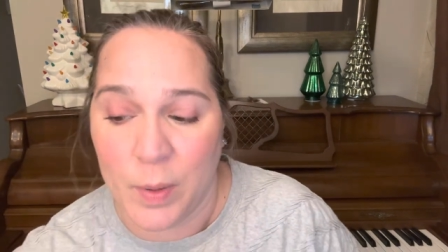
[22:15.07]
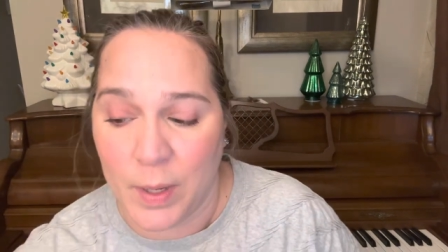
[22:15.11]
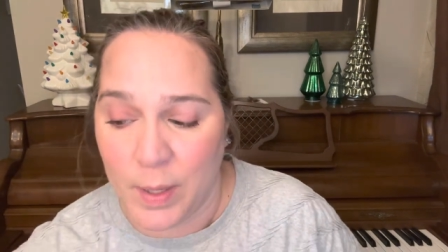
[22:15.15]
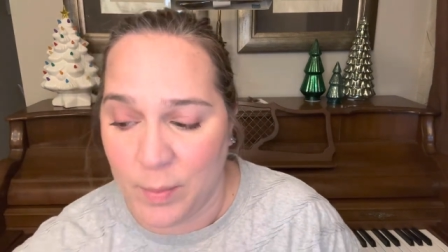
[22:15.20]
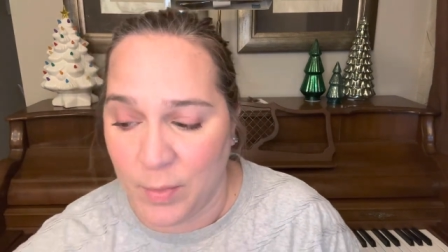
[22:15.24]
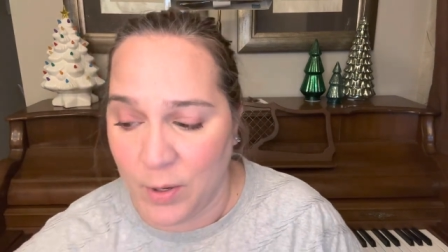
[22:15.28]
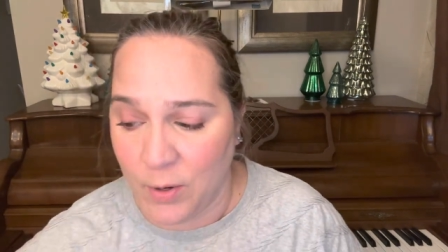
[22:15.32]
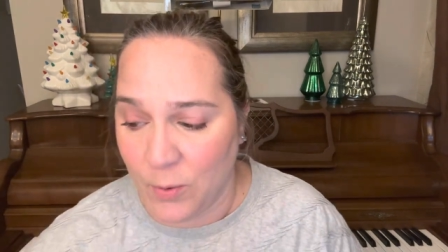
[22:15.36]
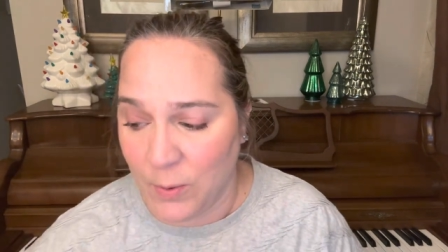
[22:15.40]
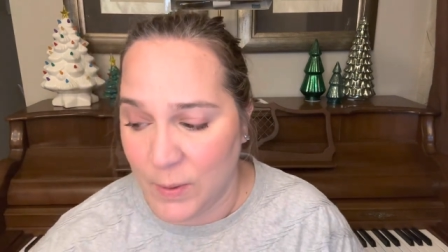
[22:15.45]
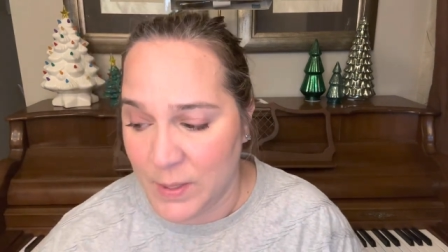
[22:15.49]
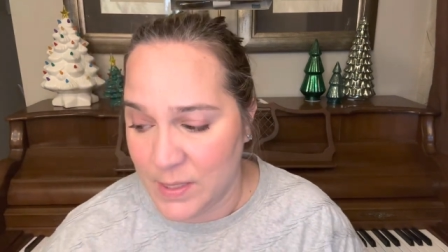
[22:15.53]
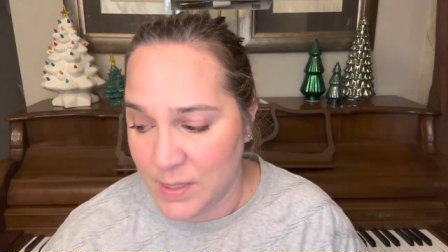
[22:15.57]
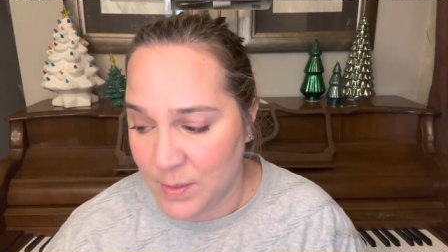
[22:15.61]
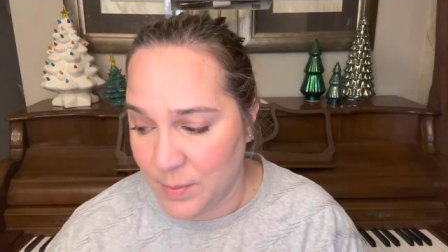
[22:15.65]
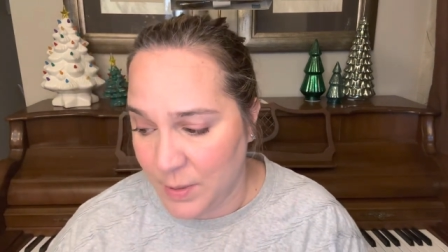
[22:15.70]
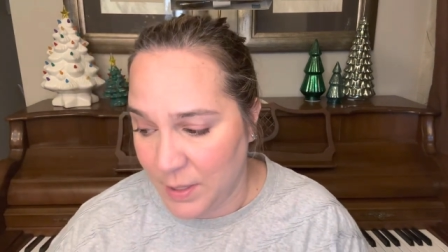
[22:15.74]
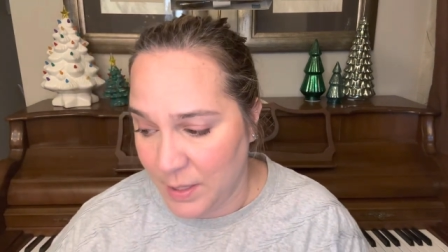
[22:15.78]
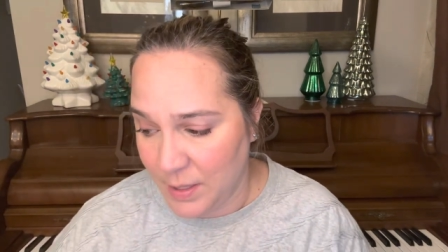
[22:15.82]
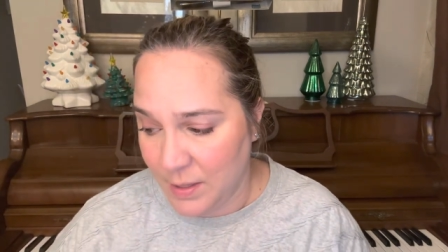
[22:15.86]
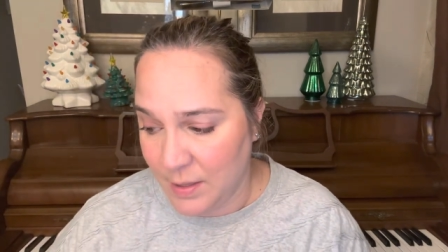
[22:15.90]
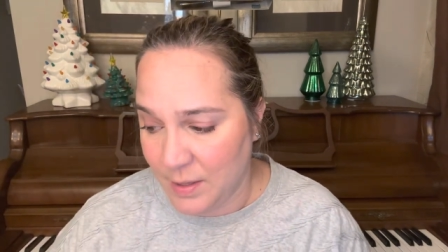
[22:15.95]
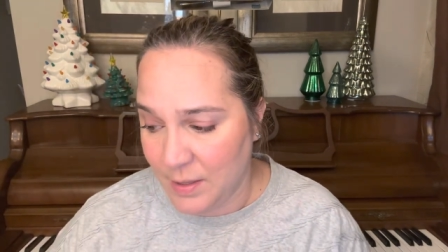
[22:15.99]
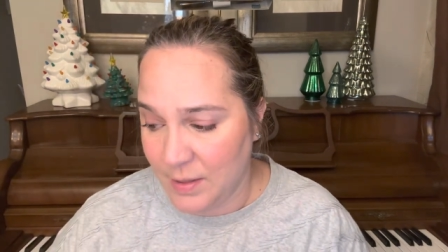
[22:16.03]
I'm going to
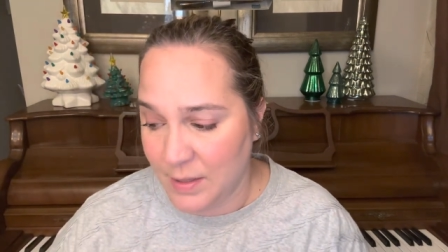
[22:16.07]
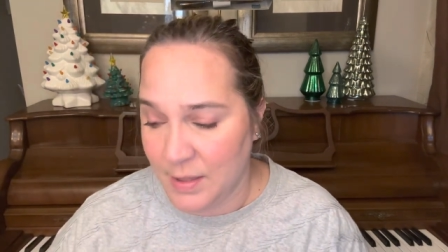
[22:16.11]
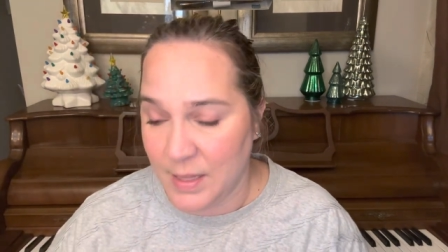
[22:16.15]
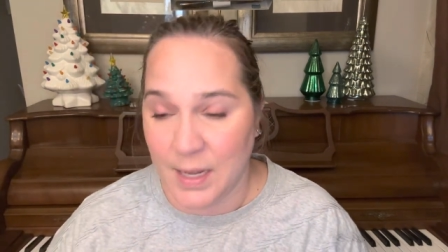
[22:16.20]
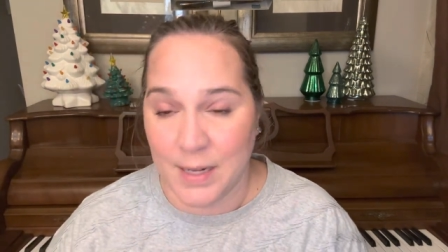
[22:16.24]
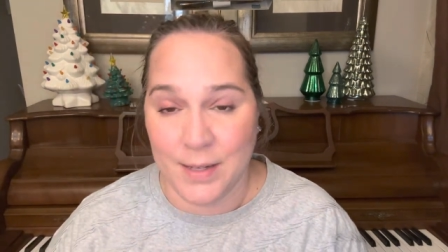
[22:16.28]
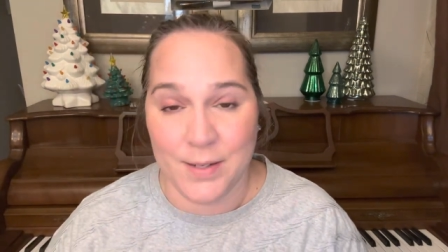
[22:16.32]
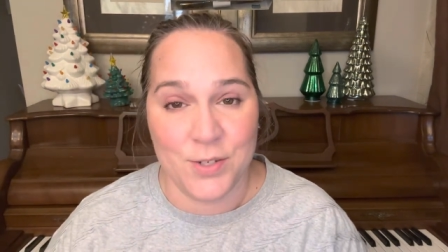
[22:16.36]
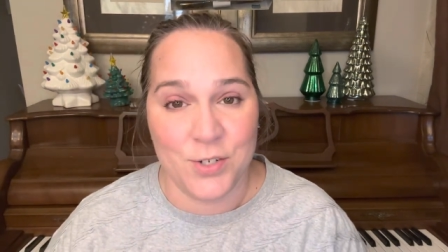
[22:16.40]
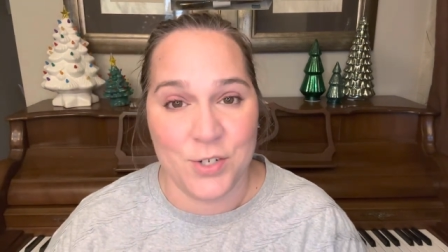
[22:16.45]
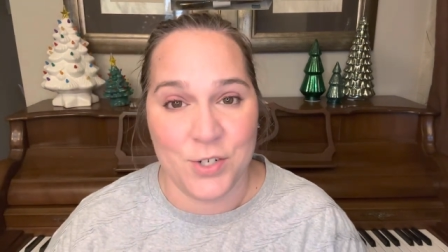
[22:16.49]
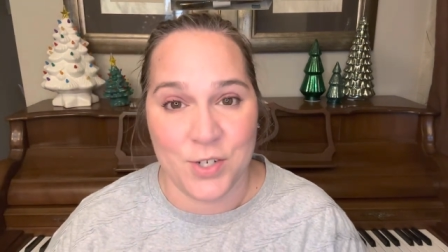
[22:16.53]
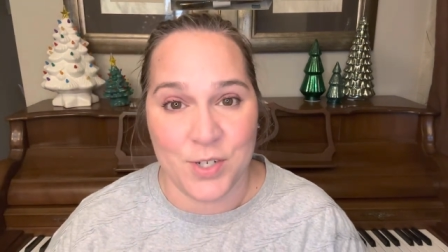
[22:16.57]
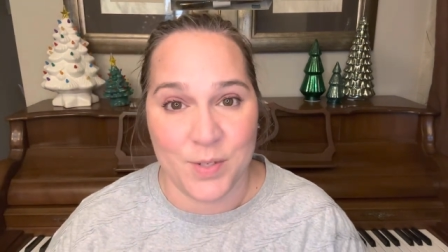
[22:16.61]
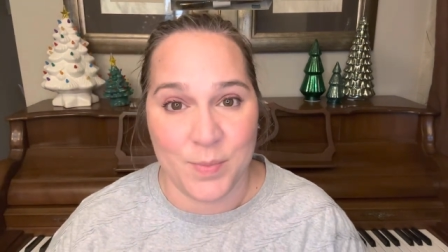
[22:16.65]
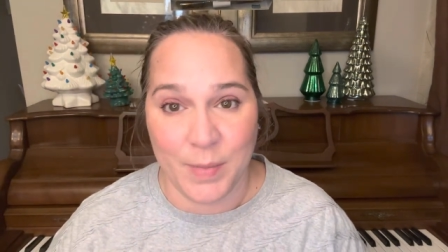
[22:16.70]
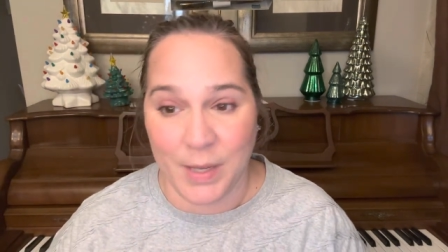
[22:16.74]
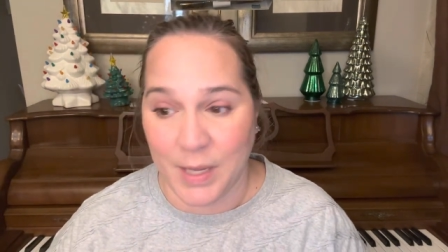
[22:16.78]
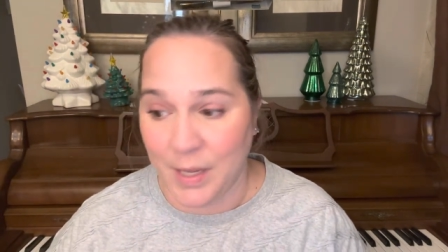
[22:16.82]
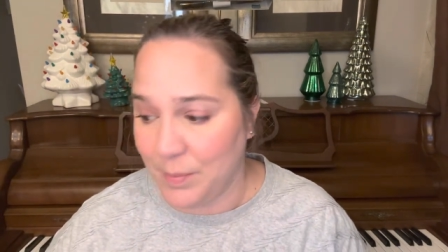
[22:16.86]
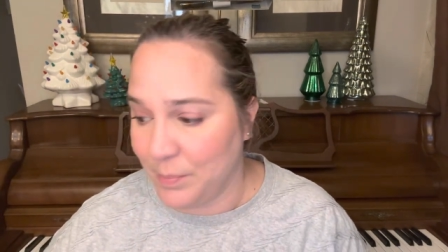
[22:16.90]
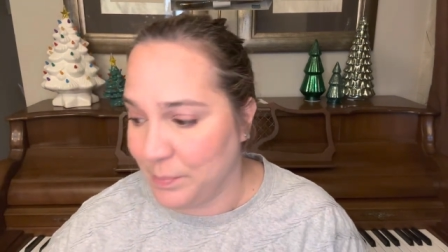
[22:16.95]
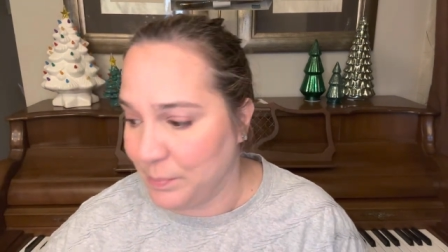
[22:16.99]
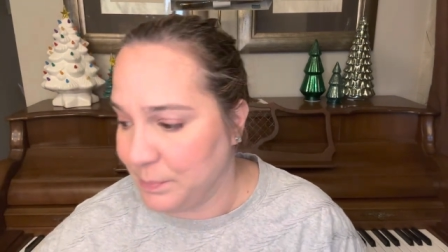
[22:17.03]
be. That's just
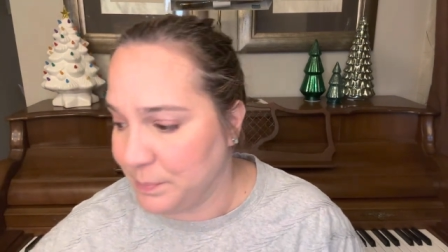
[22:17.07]
me.